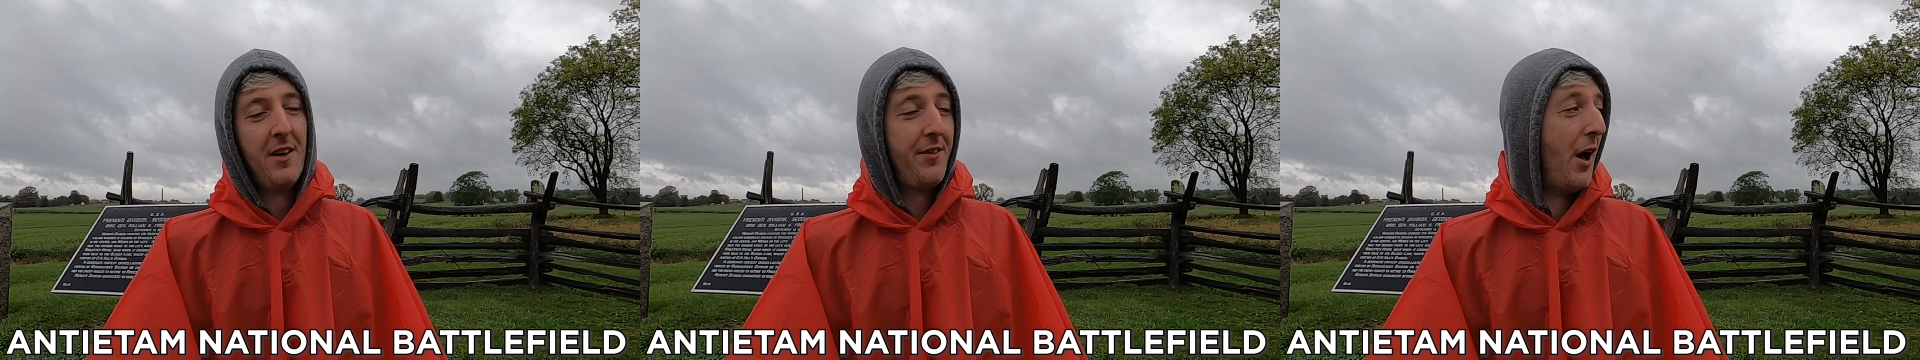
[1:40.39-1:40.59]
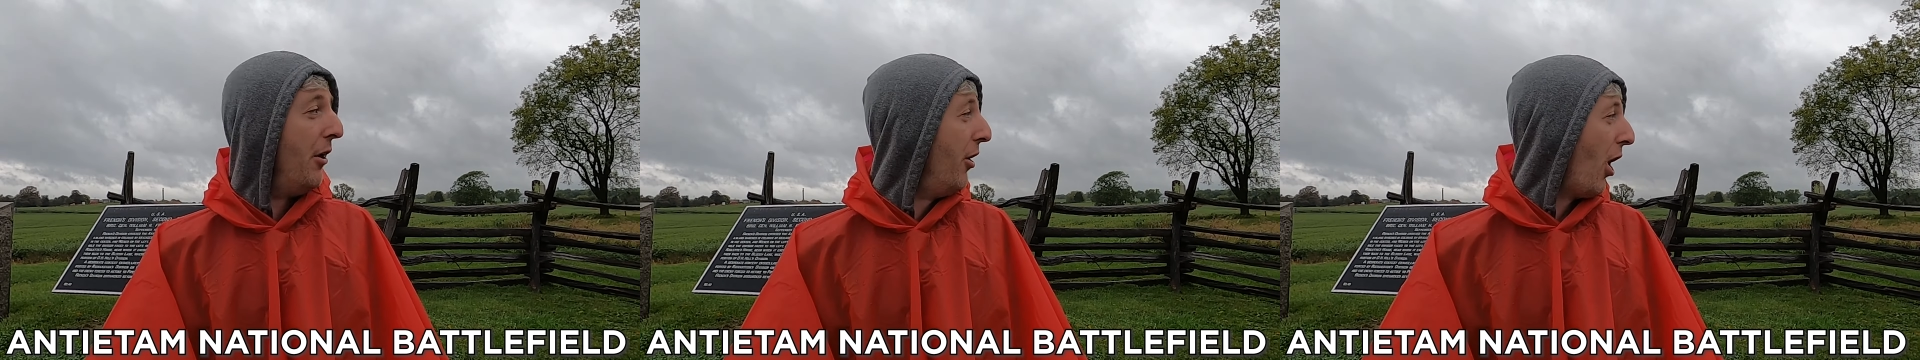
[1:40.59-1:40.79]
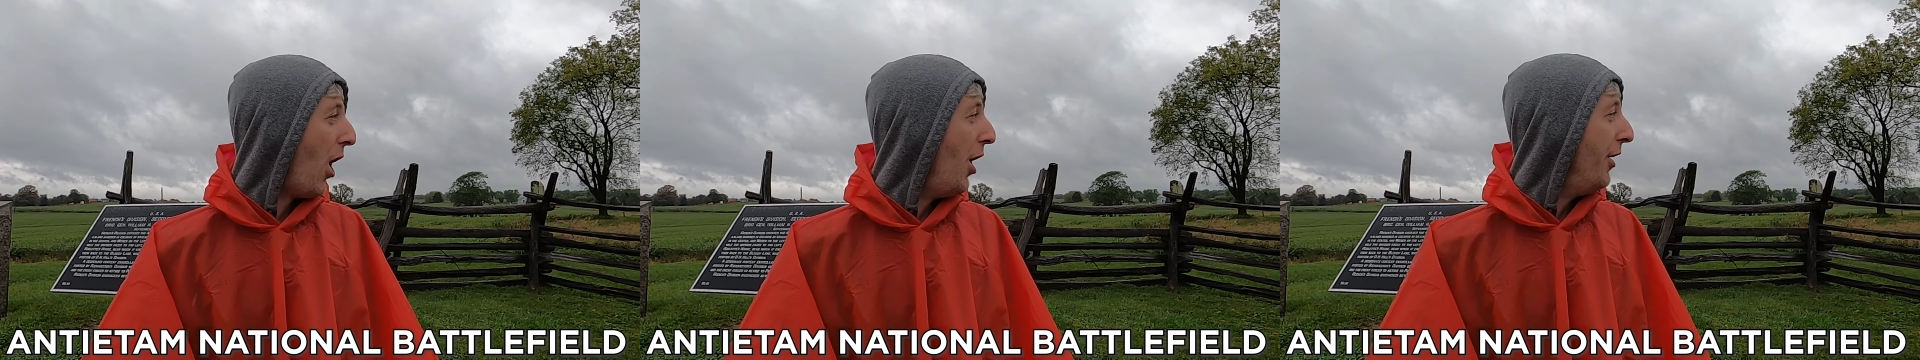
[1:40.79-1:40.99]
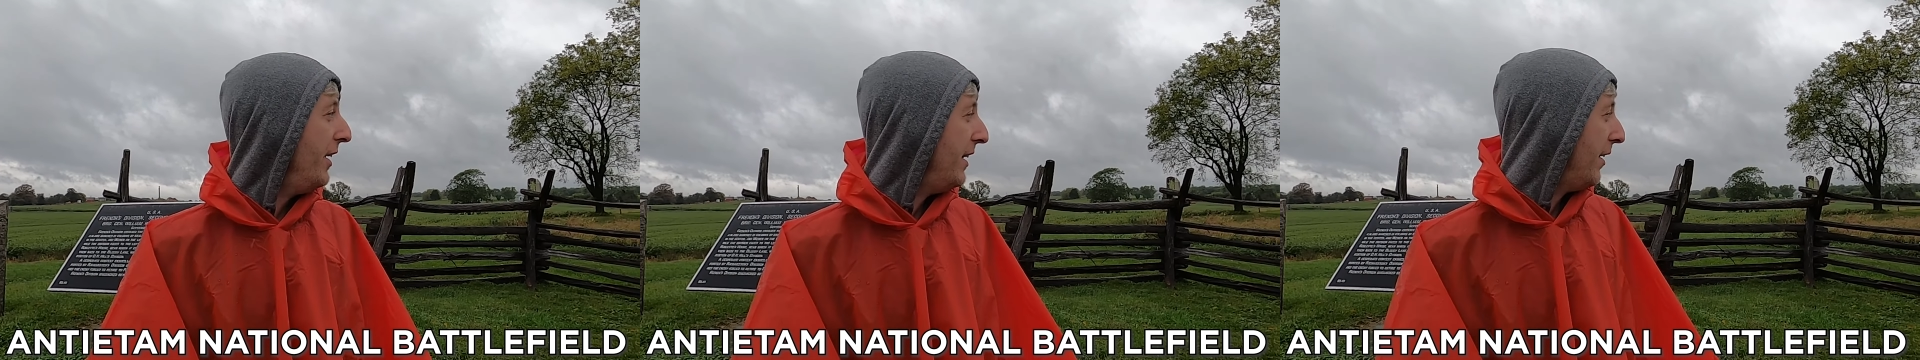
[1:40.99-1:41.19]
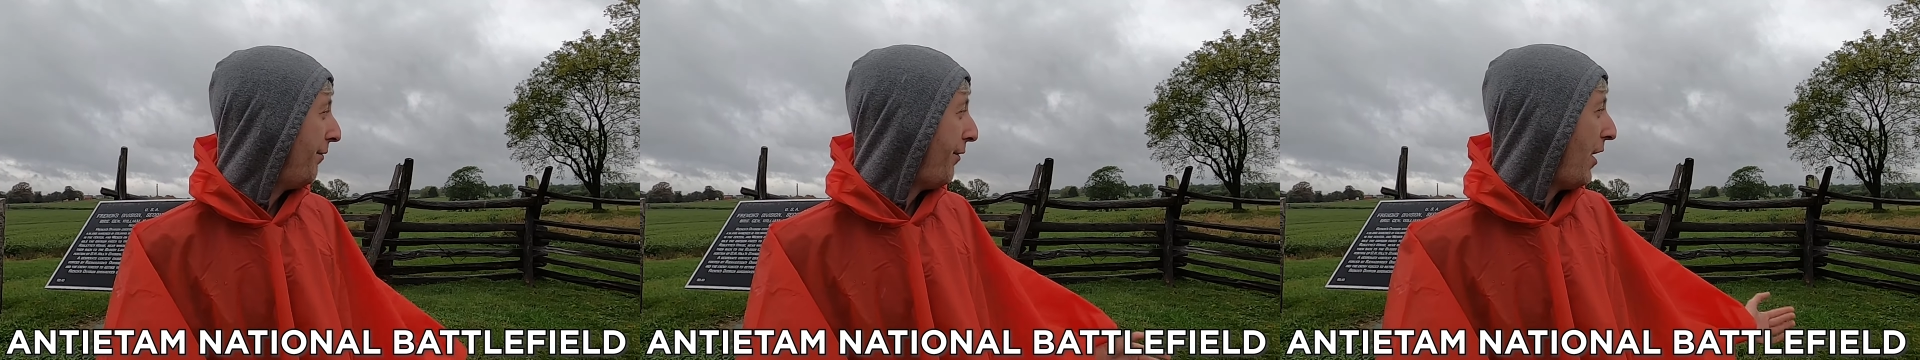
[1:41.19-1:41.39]
So not
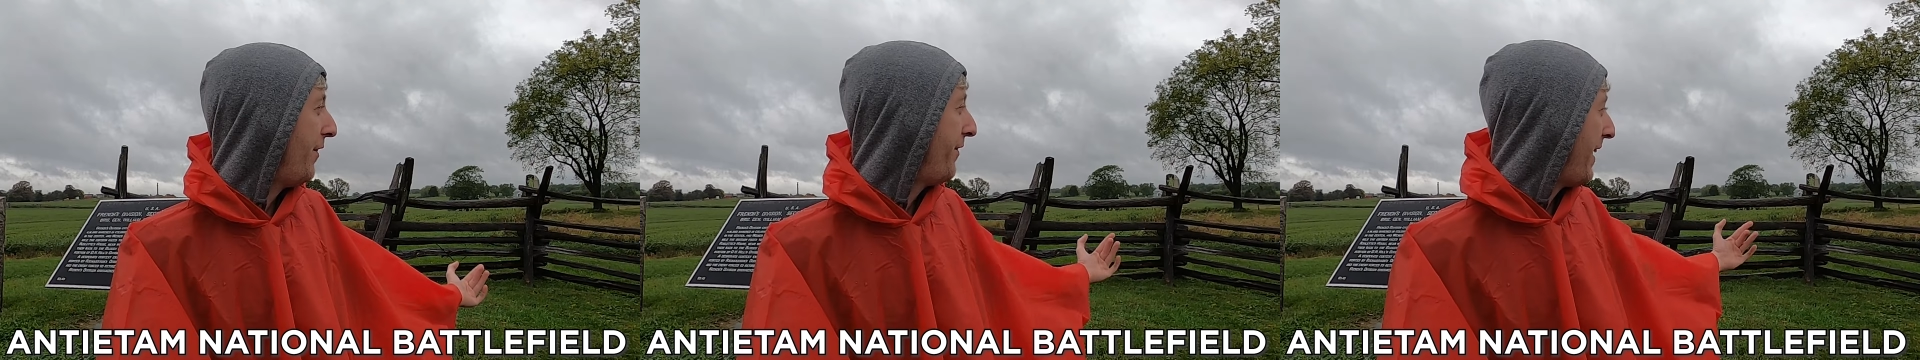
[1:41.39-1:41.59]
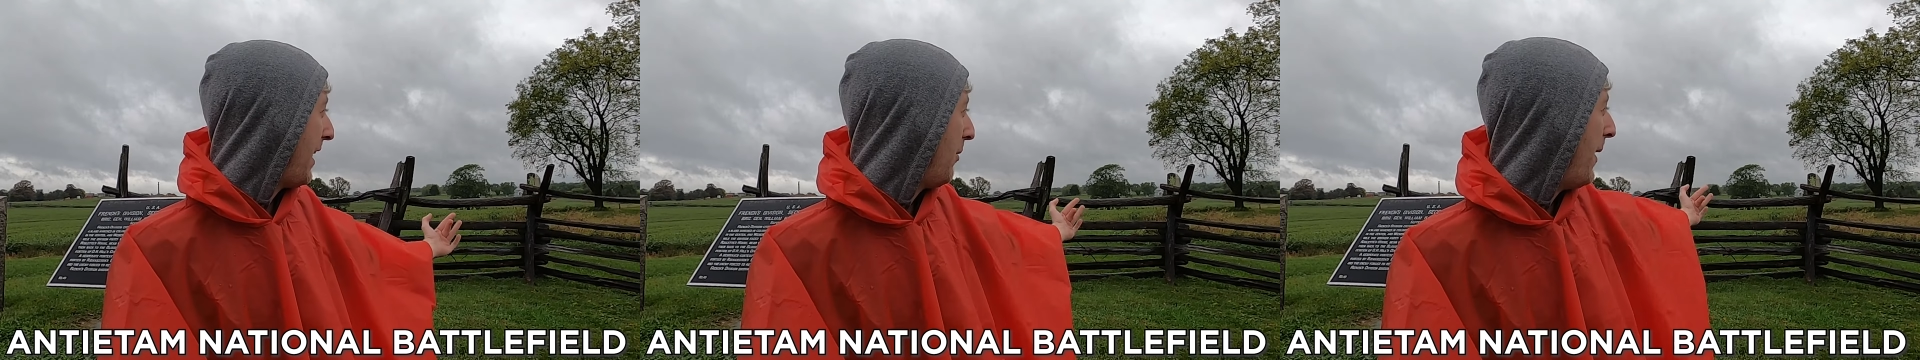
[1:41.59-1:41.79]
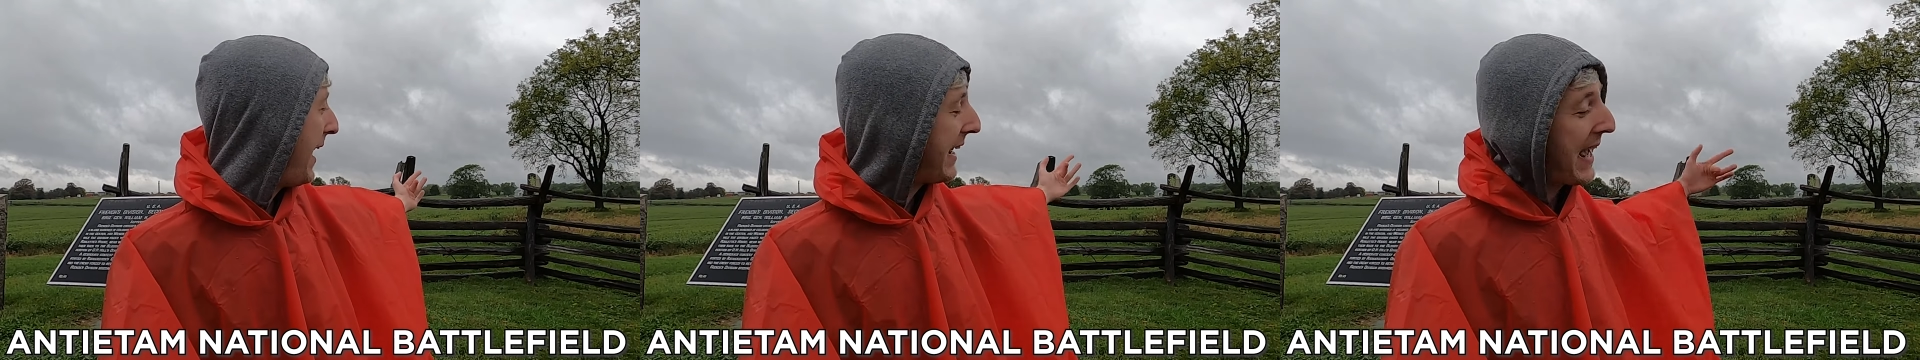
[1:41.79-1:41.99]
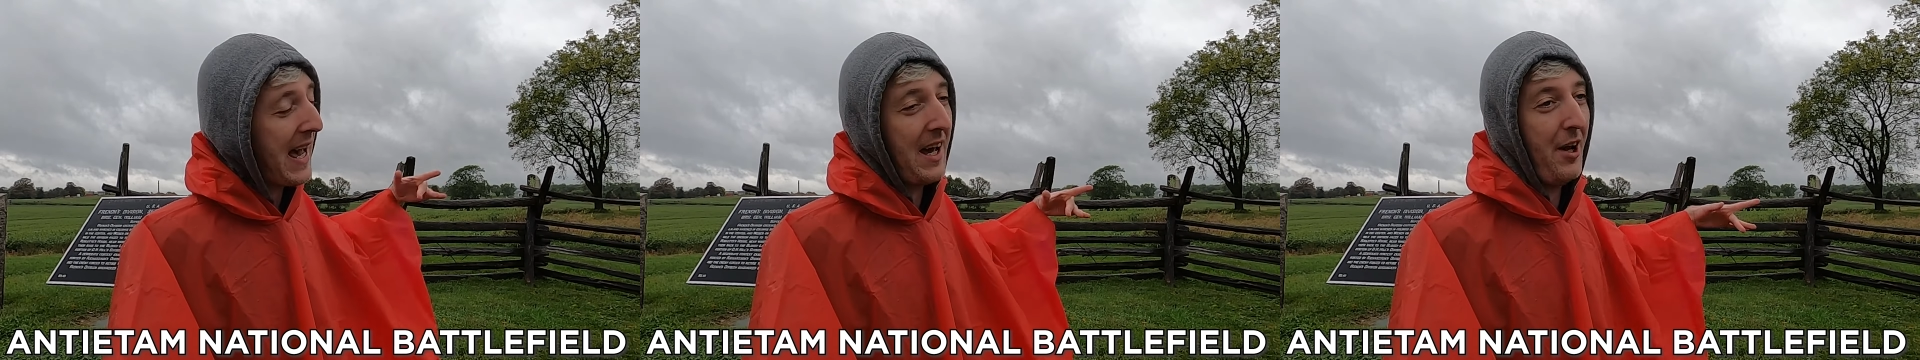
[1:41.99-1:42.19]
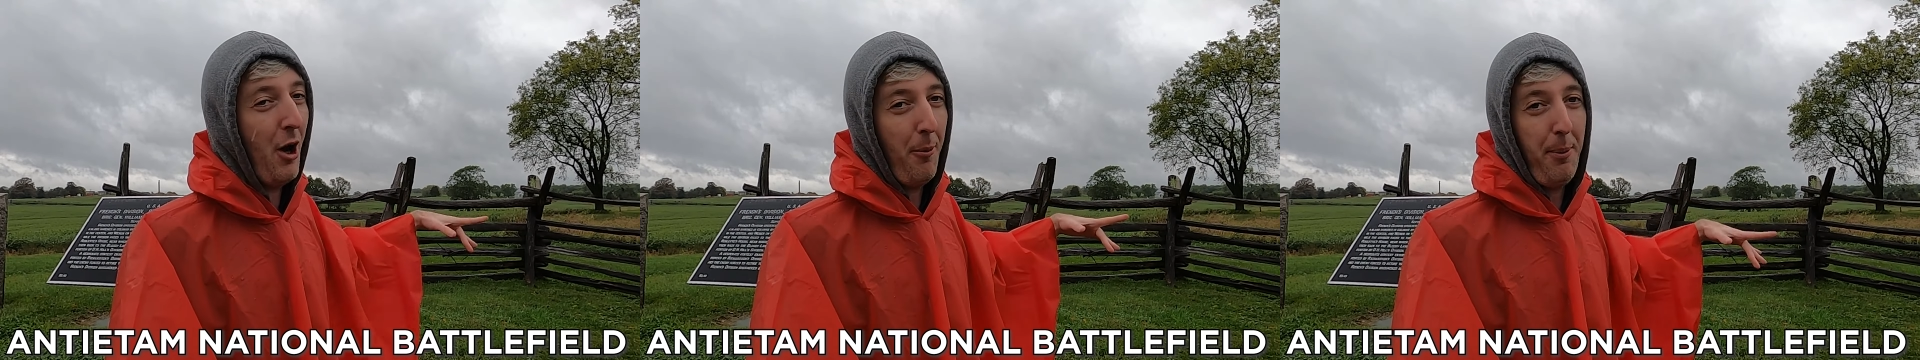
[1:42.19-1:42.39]
only the 1st Delaware
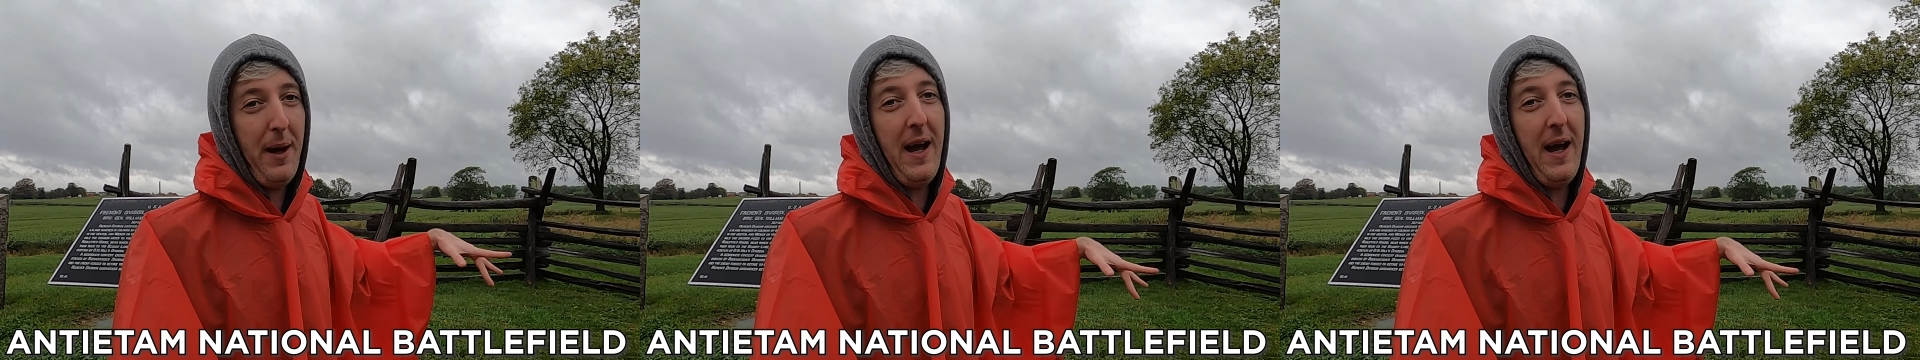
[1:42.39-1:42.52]
getting up